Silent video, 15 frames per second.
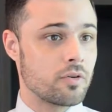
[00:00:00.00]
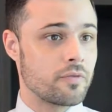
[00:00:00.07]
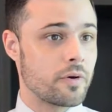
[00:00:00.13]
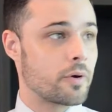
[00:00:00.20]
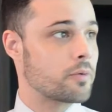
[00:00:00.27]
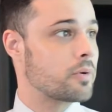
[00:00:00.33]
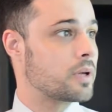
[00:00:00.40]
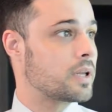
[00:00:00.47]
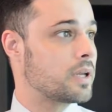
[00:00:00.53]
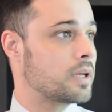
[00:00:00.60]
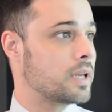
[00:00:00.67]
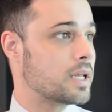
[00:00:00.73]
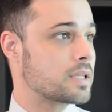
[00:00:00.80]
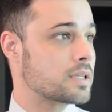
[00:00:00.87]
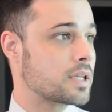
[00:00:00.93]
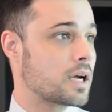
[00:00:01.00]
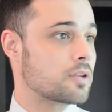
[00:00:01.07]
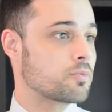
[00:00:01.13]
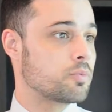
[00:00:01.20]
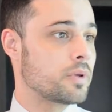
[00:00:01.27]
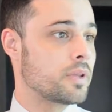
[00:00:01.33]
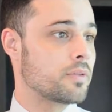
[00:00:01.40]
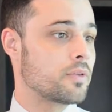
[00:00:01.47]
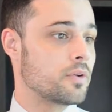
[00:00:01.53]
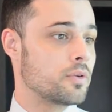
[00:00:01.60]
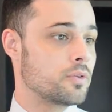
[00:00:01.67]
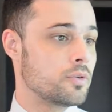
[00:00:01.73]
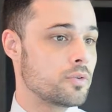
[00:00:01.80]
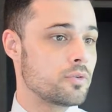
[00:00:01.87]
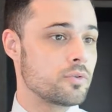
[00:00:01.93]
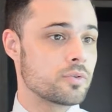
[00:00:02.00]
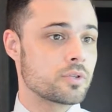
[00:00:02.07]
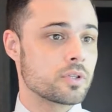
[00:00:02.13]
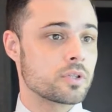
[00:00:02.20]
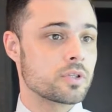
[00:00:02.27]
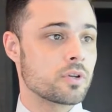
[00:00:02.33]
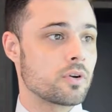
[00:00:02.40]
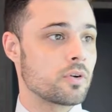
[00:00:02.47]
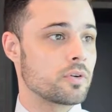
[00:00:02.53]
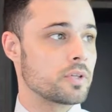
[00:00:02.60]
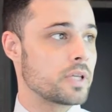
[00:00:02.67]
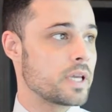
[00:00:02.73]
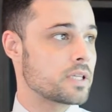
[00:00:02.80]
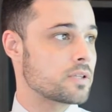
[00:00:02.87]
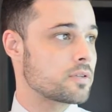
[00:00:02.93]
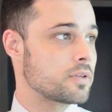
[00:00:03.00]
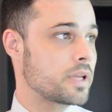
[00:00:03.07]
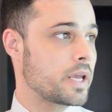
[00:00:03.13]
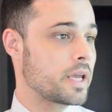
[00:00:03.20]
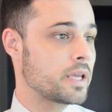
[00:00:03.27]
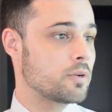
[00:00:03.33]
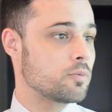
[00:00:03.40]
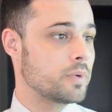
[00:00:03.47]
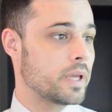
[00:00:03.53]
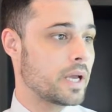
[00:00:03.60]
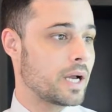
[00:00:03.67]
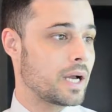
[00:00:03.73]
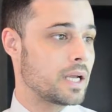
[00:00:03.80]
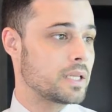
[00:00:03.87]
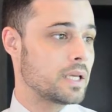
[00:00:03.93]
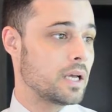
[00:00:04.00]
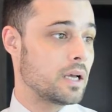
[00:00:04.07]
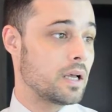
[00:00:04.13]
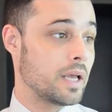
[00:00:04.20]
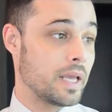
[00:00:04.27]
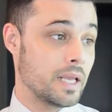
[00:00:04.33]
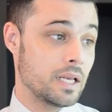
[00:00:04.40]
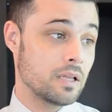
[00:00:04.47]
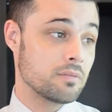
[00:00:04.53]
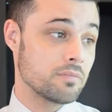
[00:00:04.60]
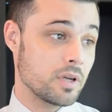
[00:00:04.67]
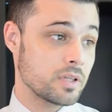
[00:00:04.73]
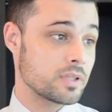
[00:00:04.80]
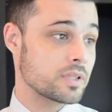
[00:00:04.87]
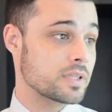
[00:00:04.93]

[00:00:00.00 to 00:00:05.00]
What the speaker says: very quickly, let's start with the news. So yesterday we had Elon Musk